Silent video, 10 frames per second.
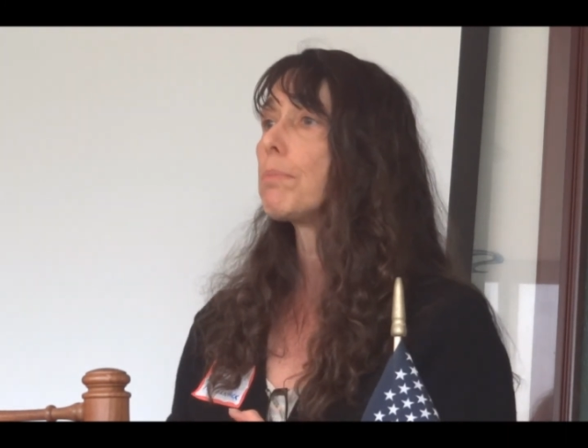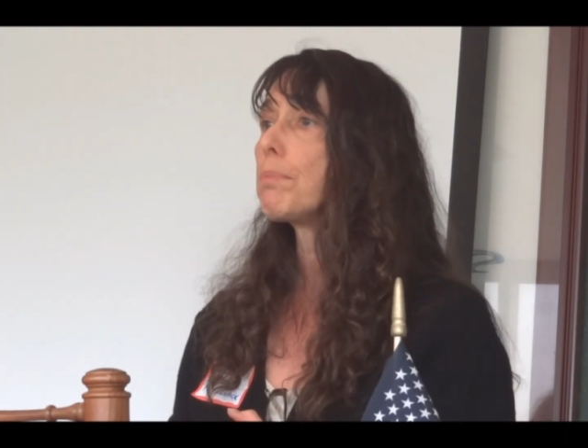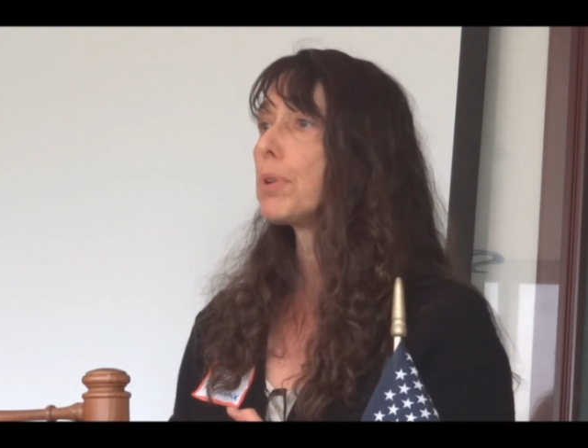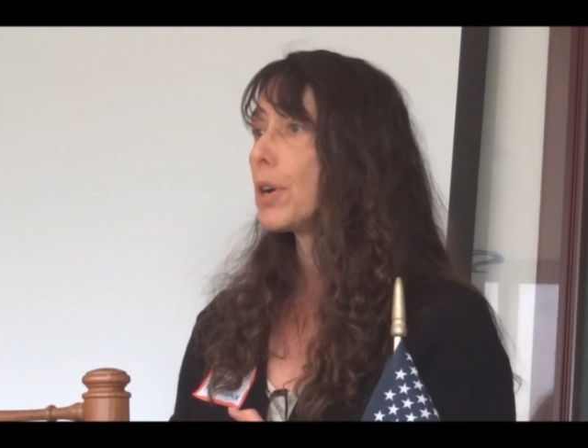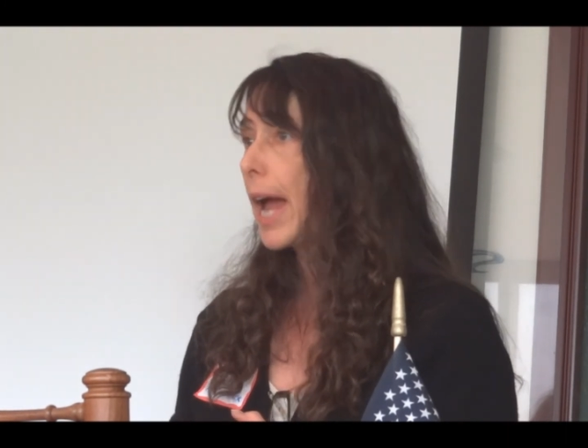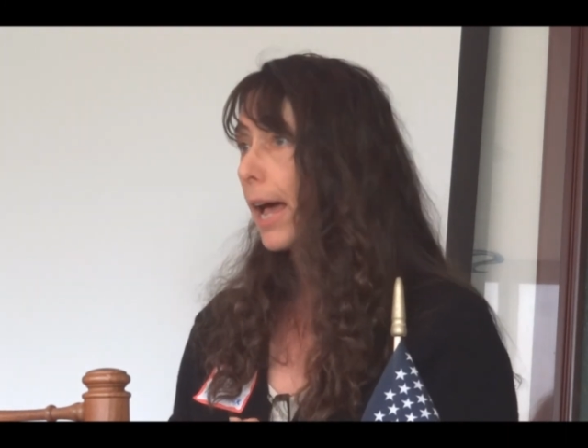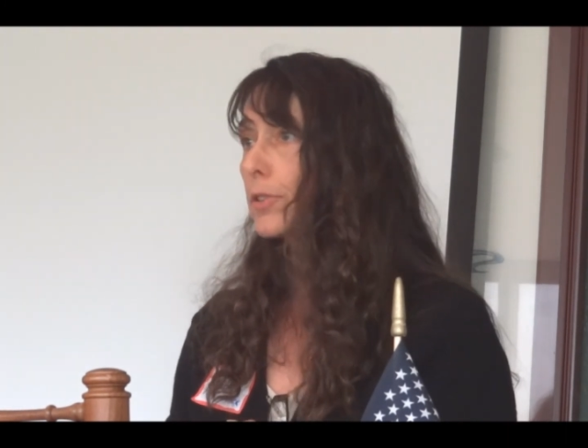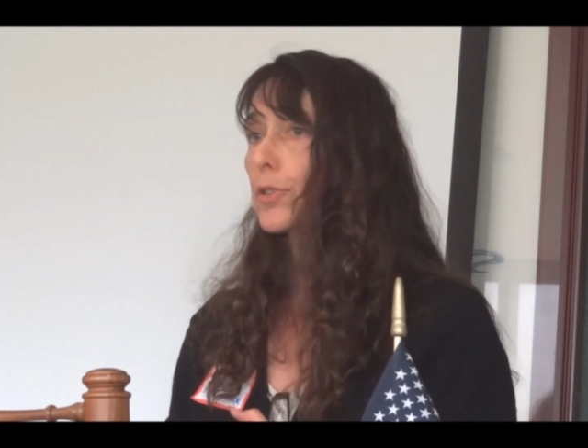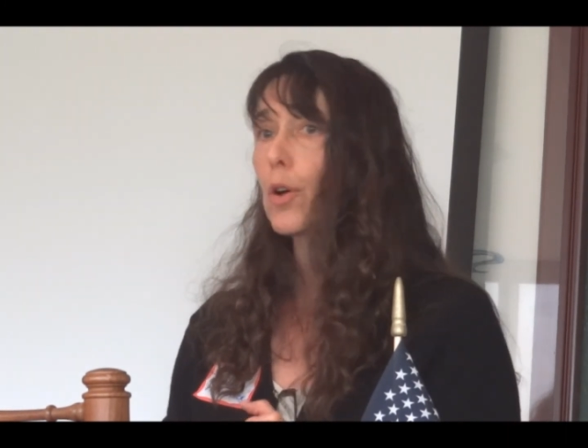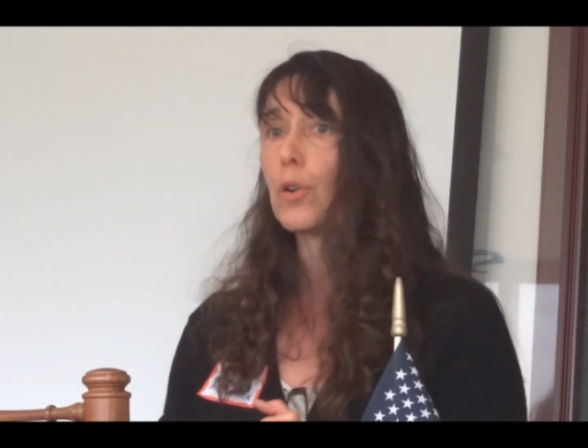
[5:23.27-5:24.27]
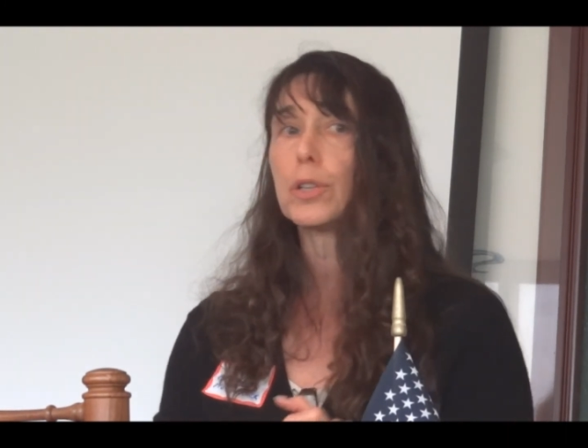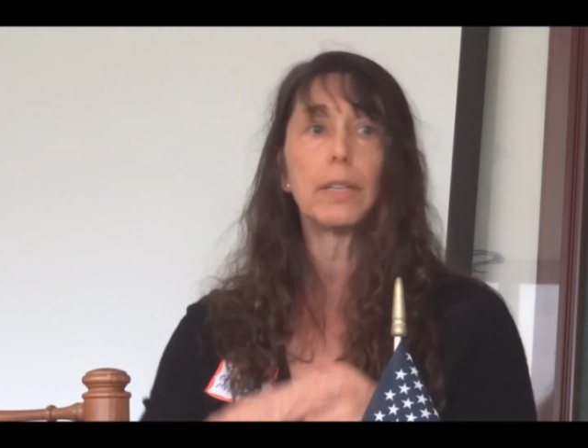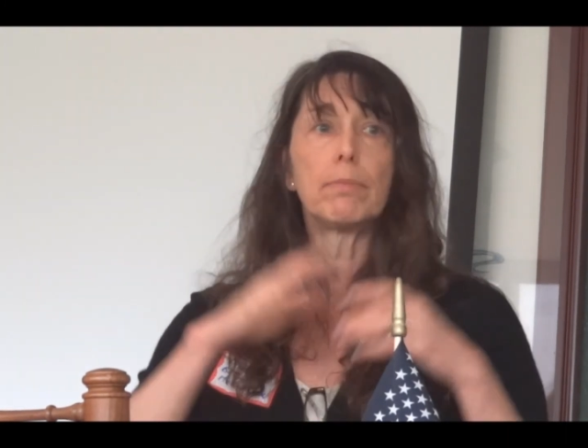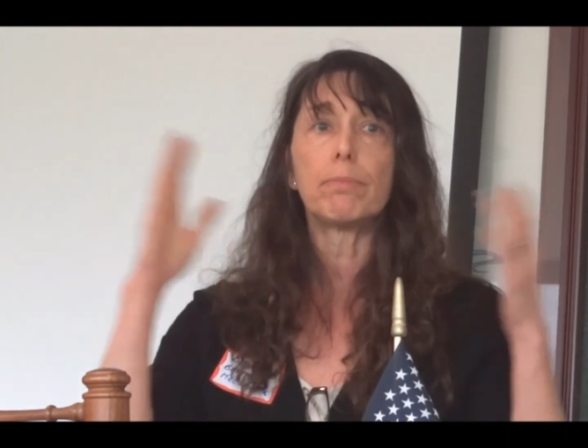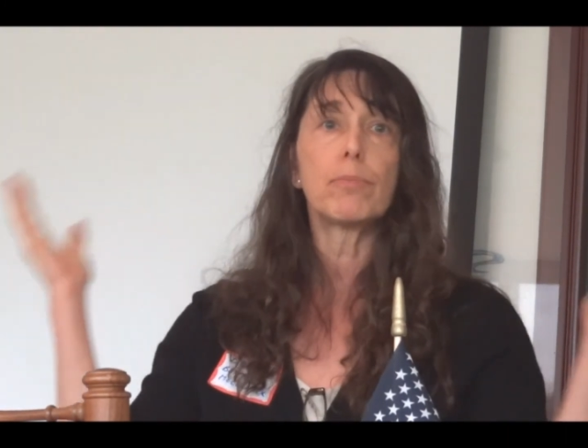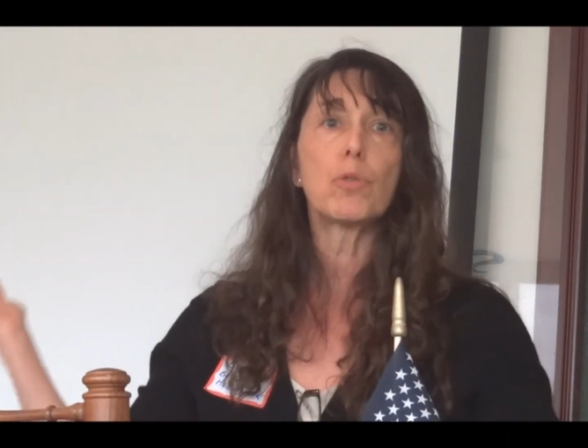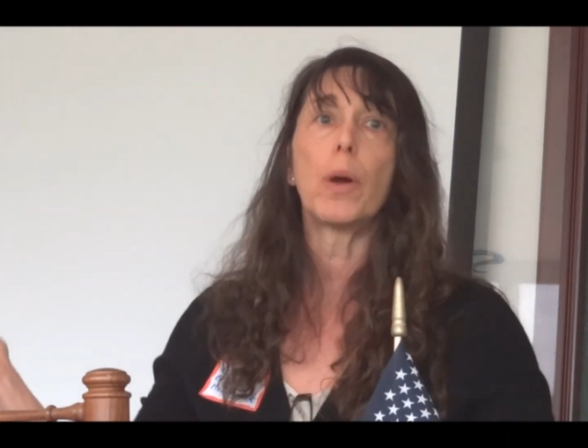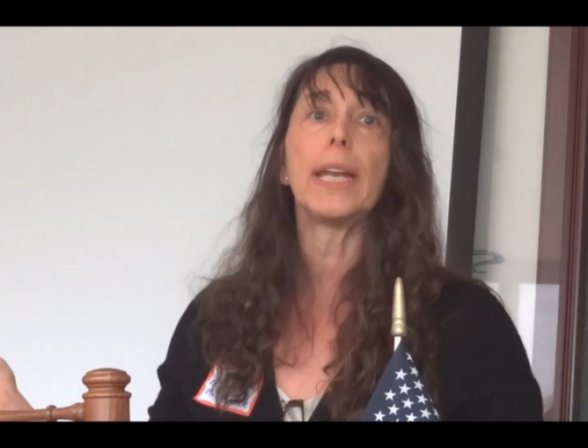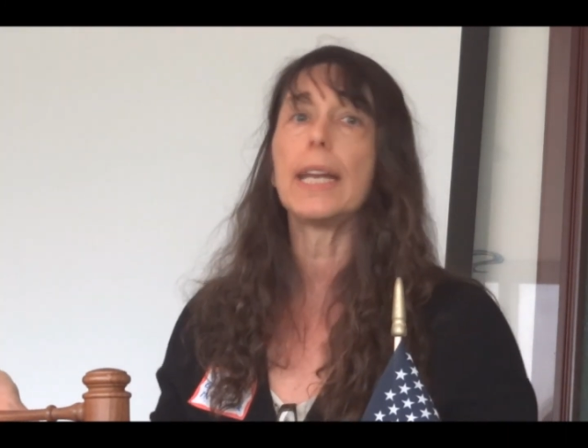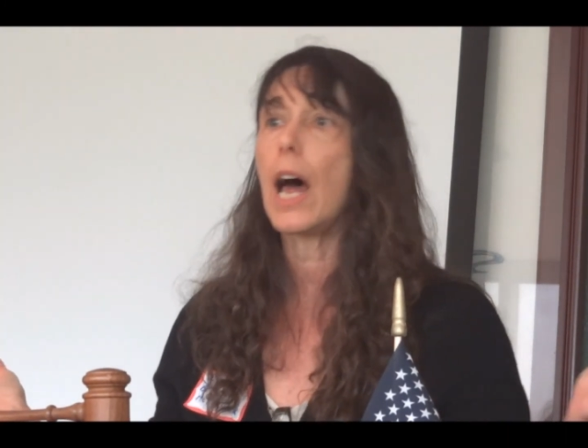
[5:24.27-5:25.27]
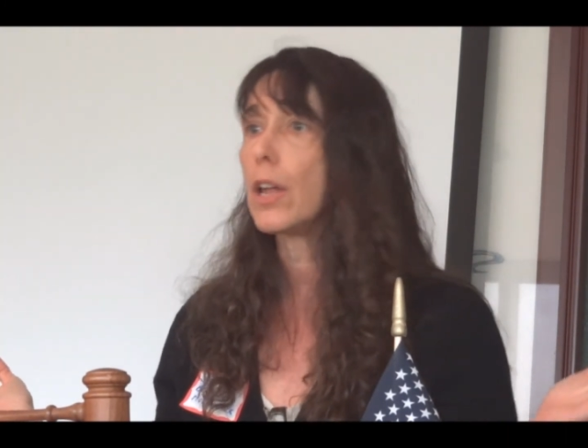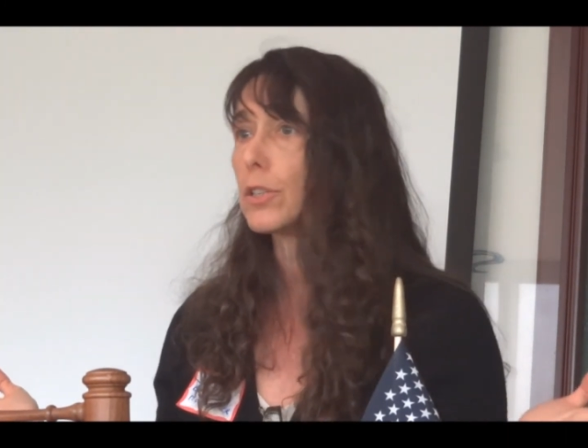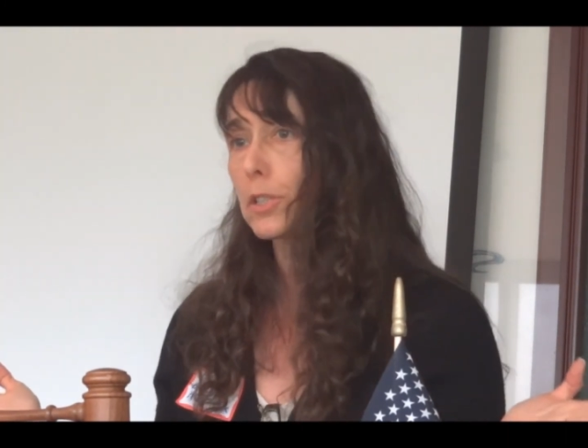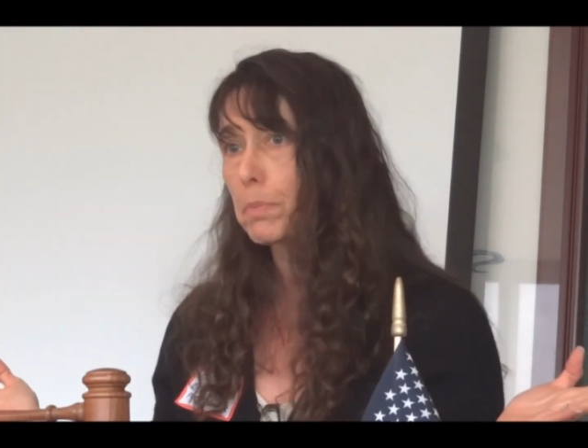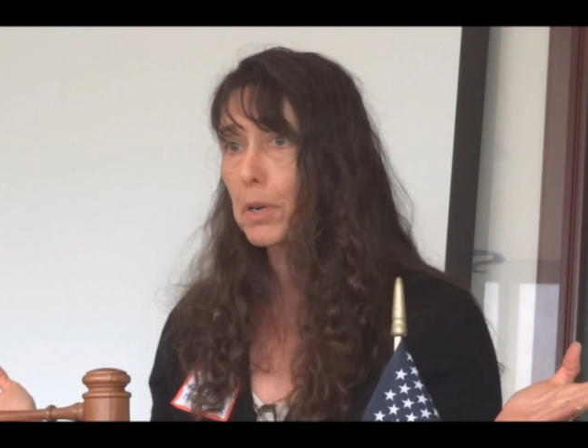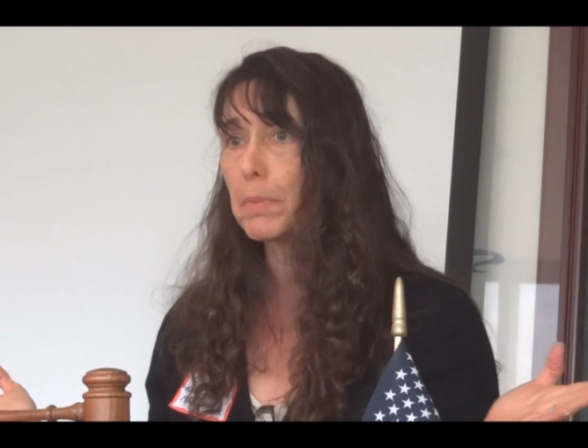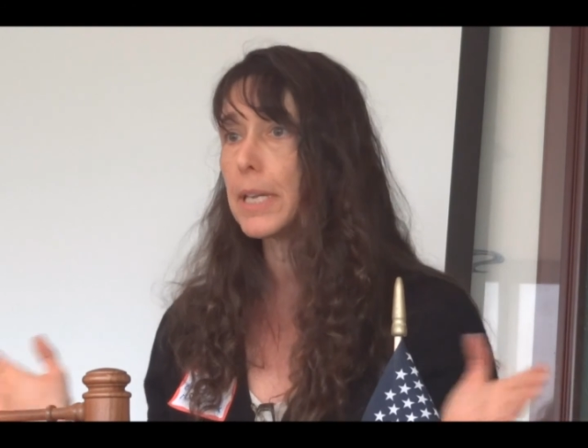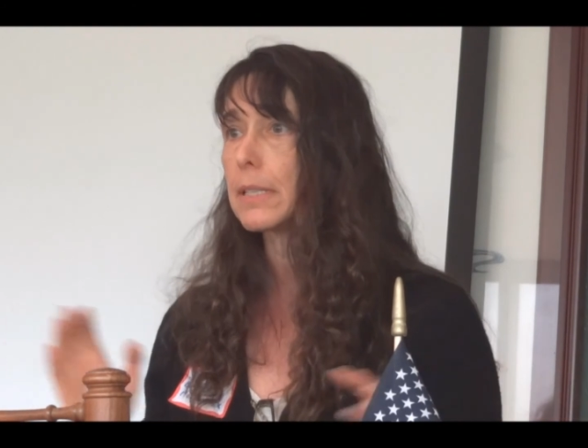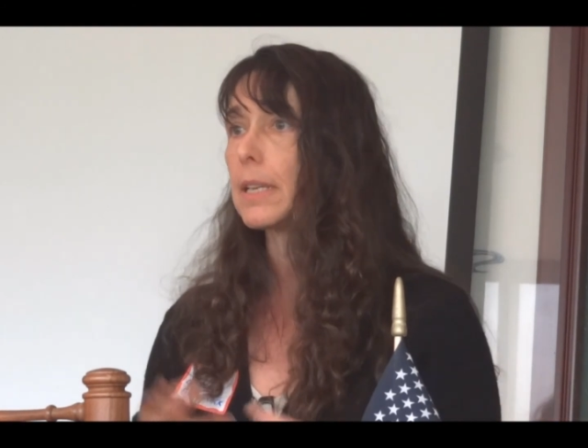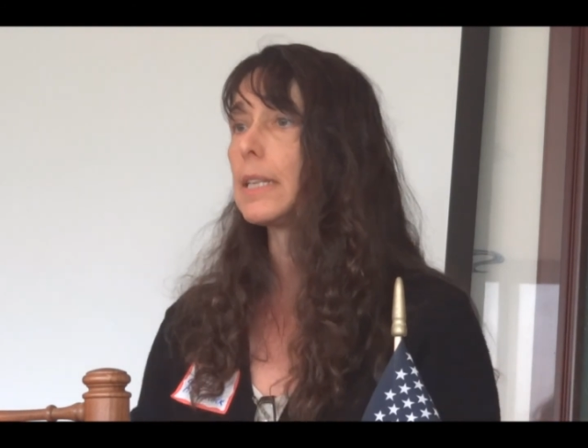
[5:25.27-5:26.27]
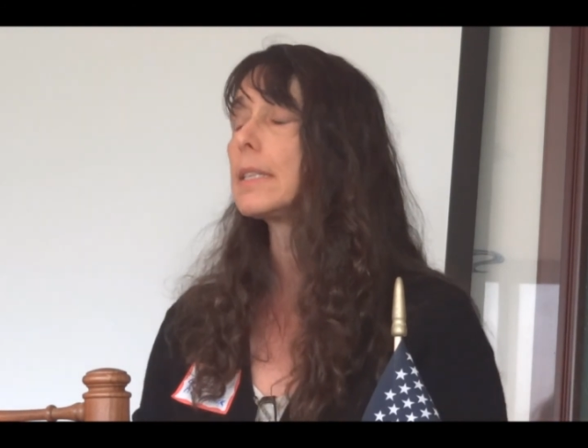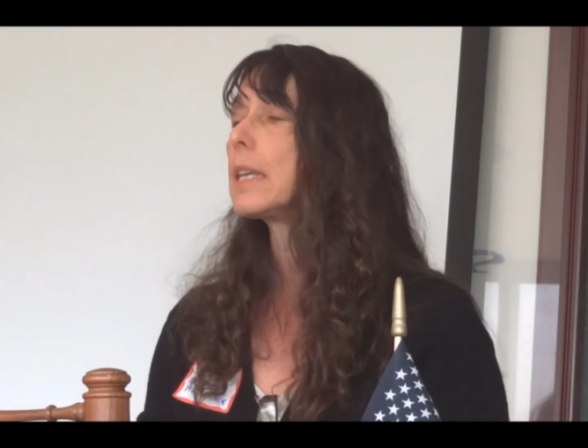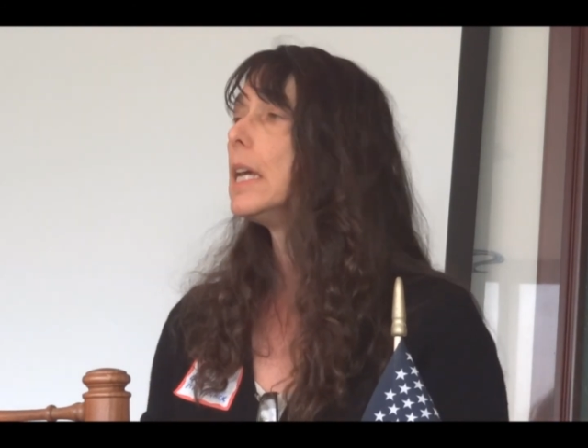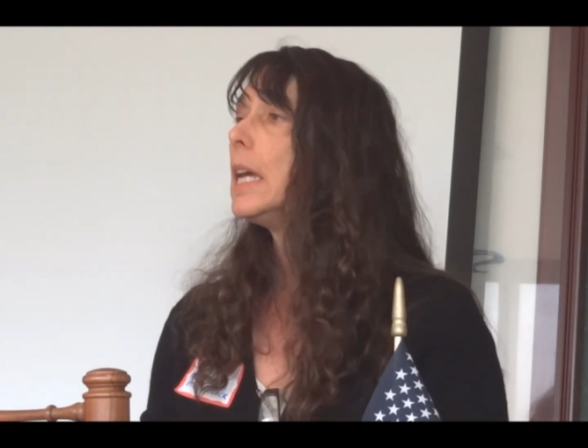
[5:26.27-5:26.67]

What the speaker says: per household and $20 per business,